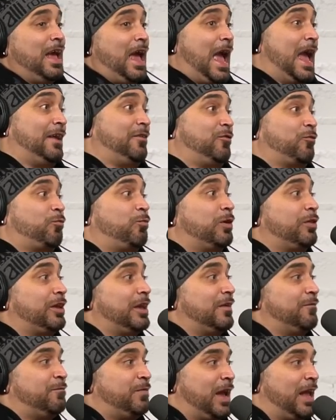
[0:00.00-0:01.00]
and just
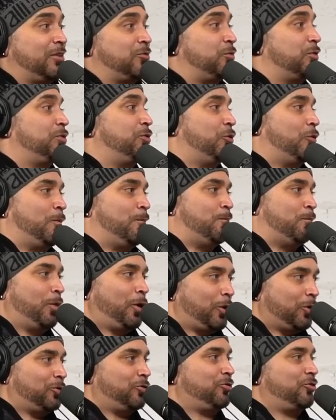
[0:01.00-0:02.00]
really advanced with your
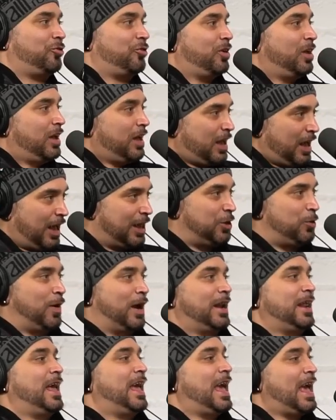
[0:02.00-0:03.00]
merch. And you
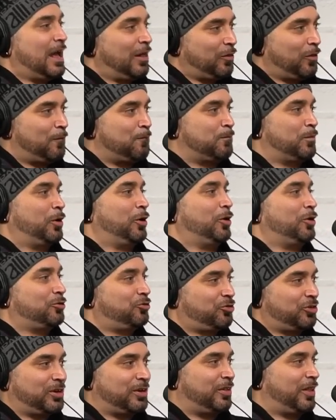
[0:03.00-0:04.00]
had hella
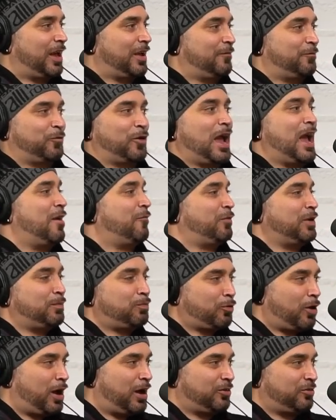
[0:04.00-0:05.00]
merch, and like for every
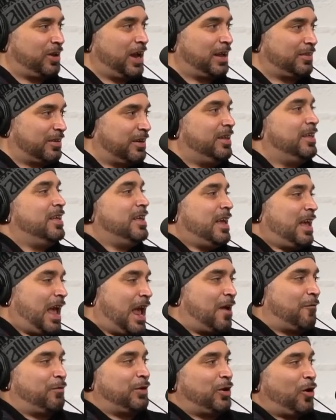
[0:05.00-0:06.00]
project, and
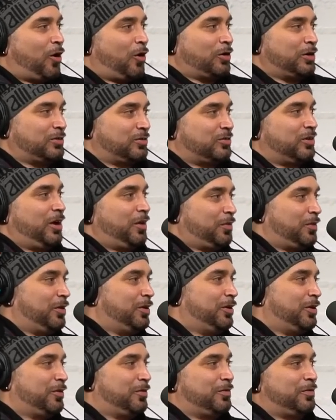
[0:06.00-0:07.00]
every artist on
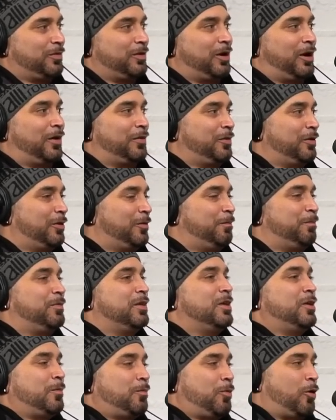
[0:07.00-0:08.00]
the
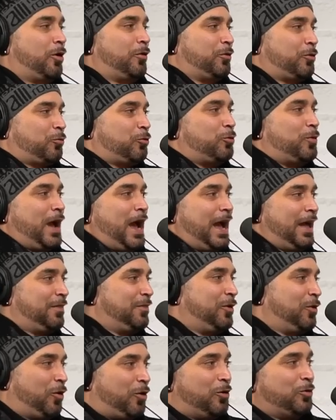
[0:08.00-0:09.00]
part of the crew had
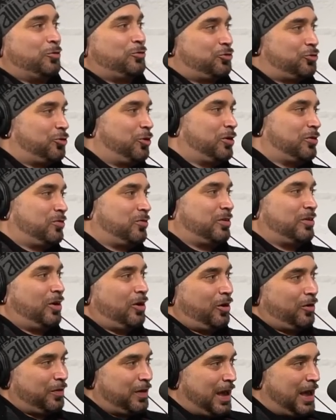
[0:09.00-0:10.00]
their own shirts and
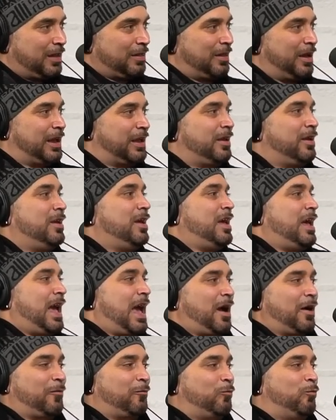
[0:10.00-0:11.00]
all that. Like,
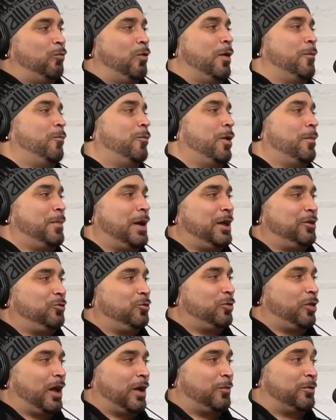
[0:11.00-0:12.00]
yeah. What made
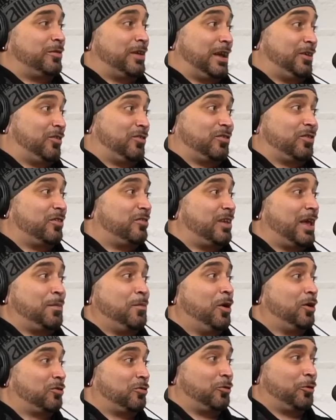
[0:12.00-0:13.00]
you, like, was that just the same
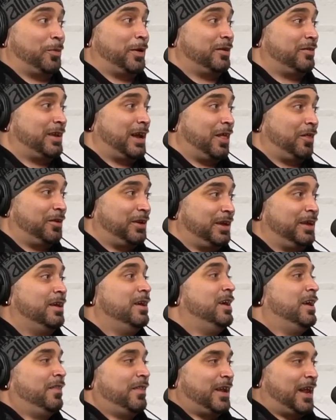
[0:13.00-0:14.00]
hustler mentality
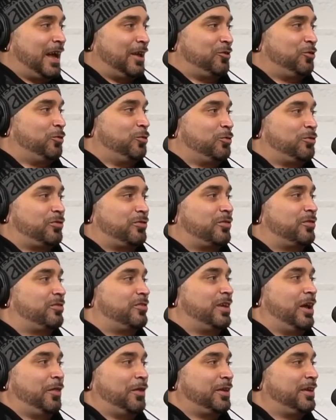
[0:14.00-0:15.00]
that had you
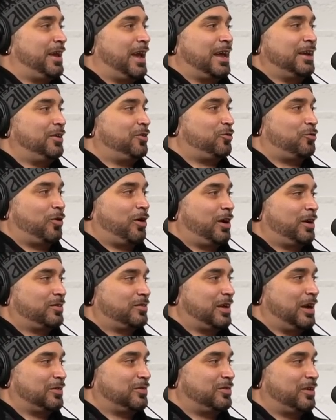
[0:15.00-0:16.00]
selling candy straws
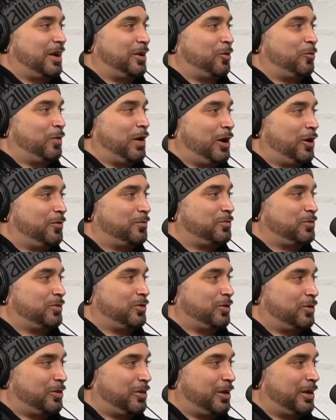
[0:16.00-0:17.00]
outside of Ralph's,
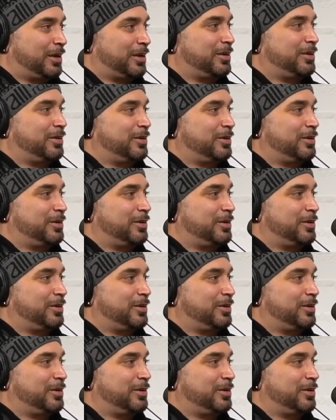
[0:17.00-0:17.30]
or like?